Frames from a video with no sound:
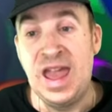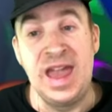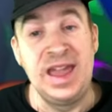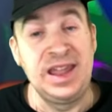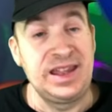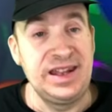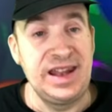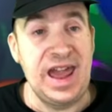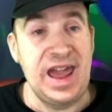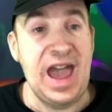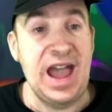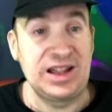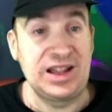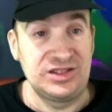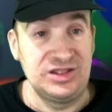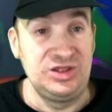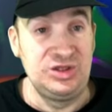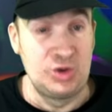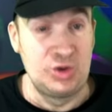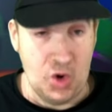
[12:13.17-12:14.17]
and can act
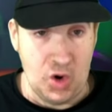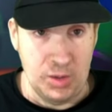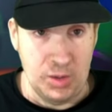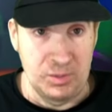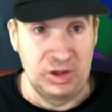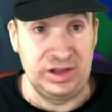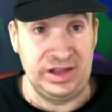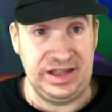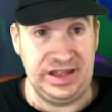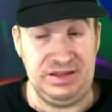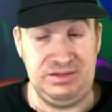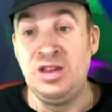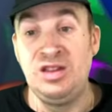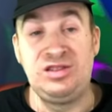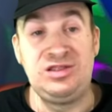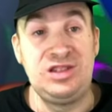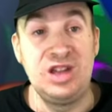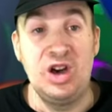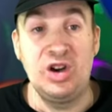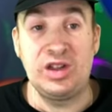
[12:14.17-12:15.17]
normally. You
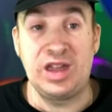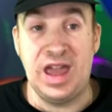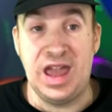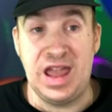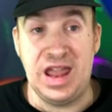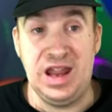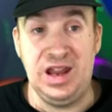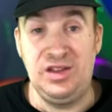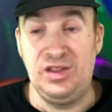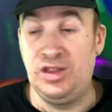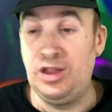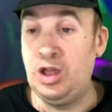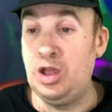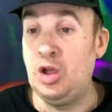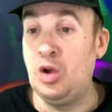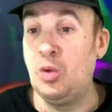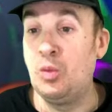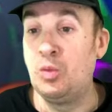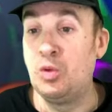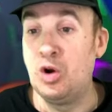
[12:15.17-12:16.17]
still gain
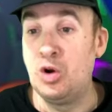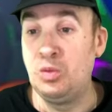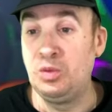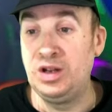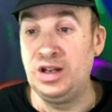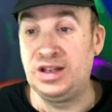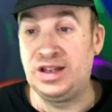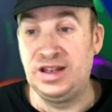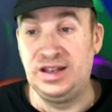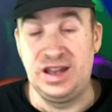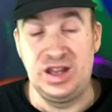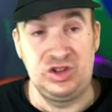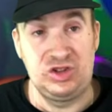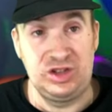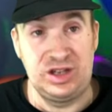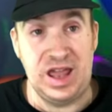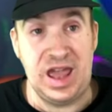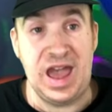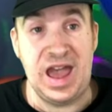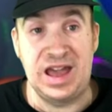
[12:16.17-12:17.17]
the wounded
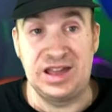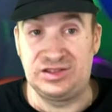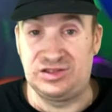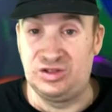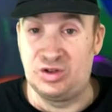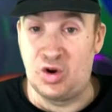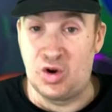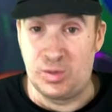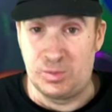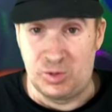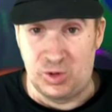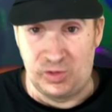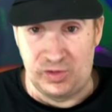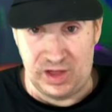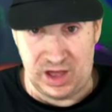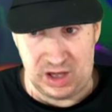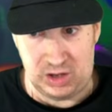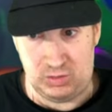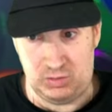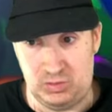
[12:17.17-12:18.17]
condition as normal
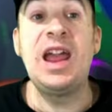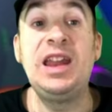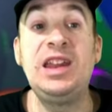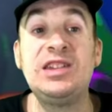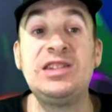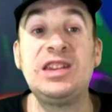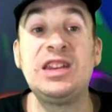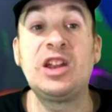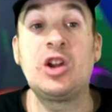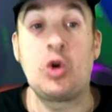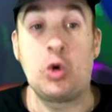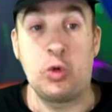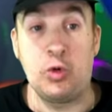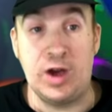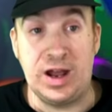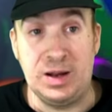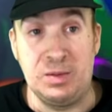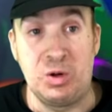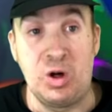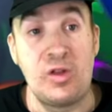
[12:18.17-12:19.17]
though. It is
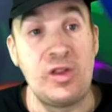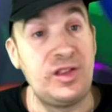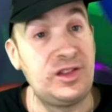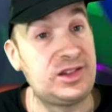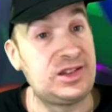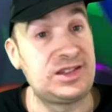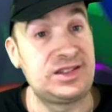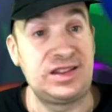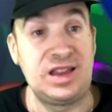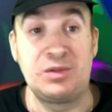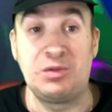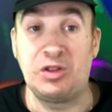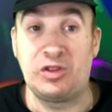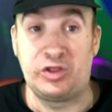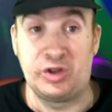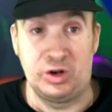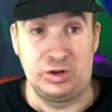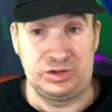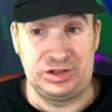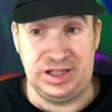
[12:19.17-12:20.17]
incredible that this is level
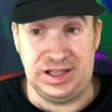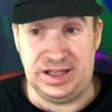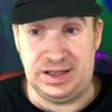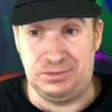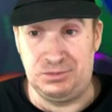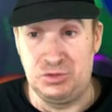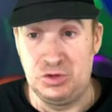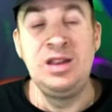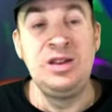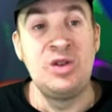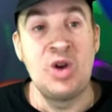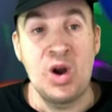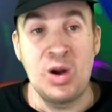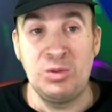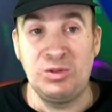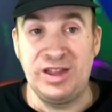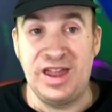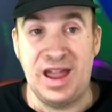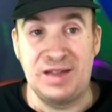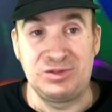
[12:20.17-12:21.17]
13. You
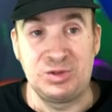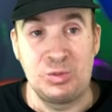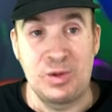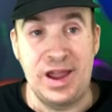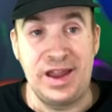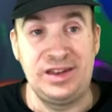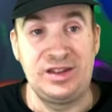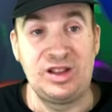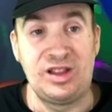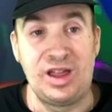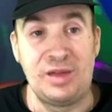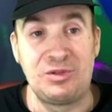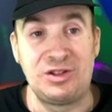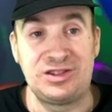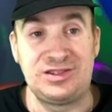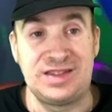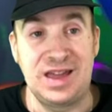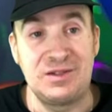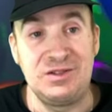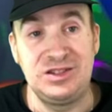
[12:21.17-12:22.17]
normally have to wait until level
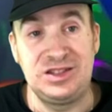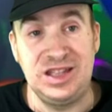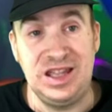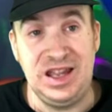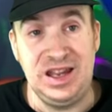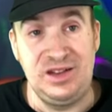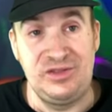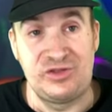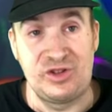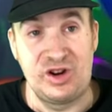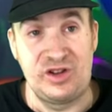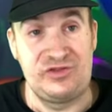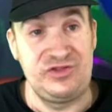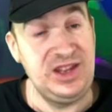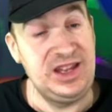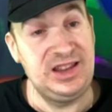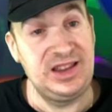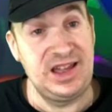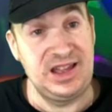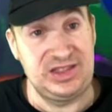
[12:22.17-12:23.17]
17 for a
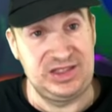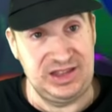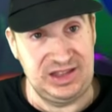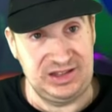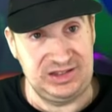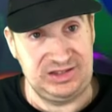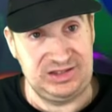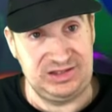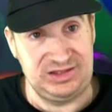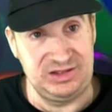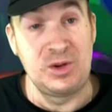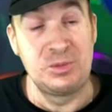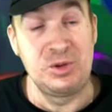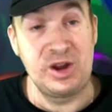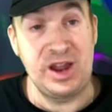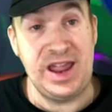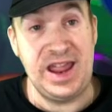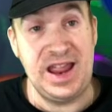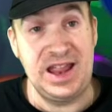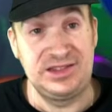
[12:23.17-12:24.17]
feat like this from
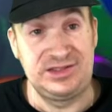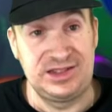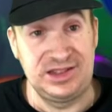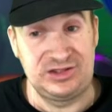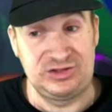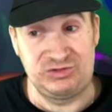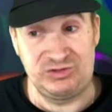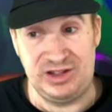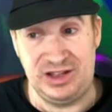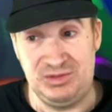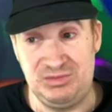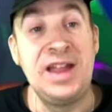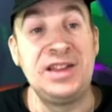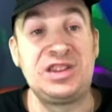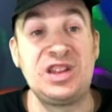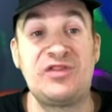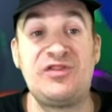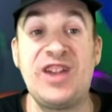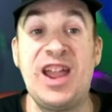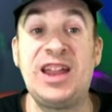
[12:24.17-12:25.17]
your ancestry.
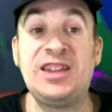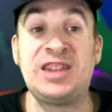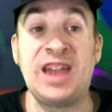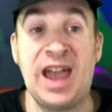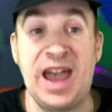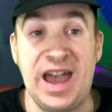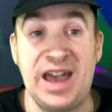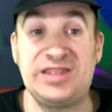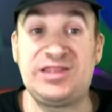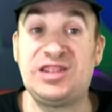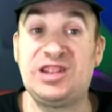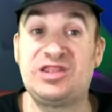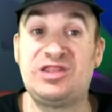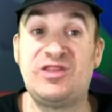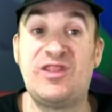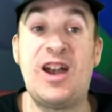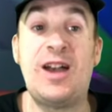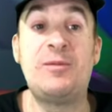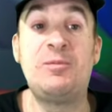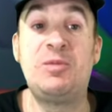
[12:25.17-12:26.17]
It's a fantastic
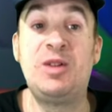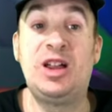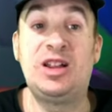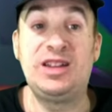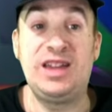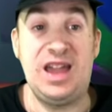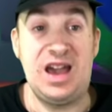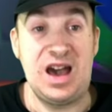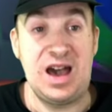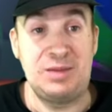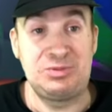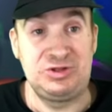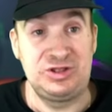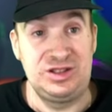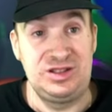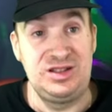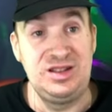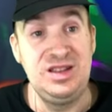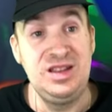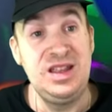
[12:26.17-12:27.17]
survivability
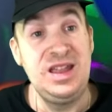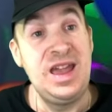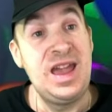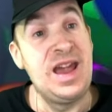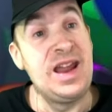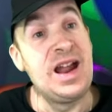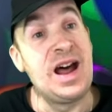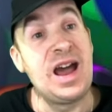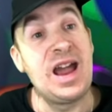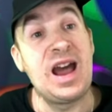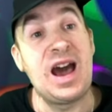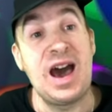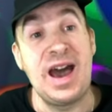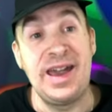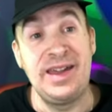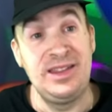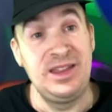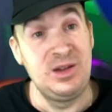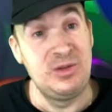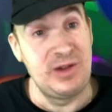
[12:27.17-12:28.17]
option and I
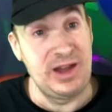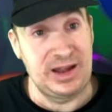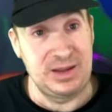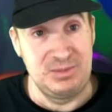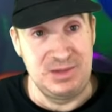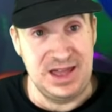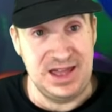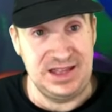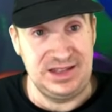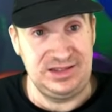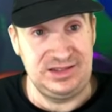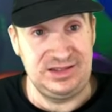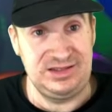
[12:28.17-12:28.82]
highly recommend.